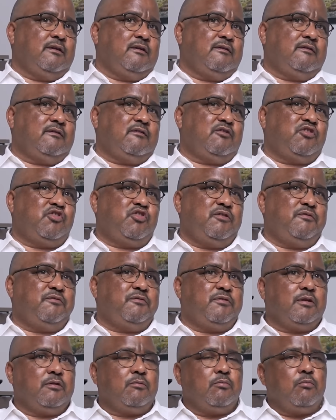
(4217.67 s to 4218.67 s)
has
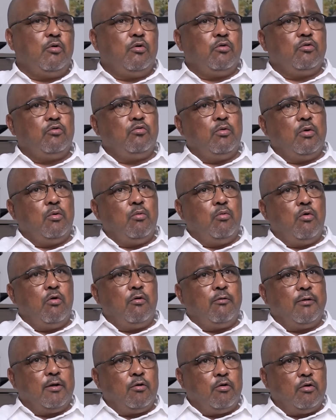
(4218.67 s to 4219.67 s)
shifted more to a
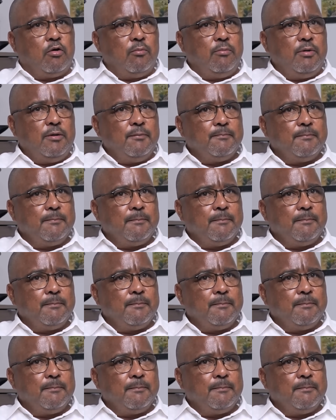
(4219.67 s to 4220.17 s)
war economy.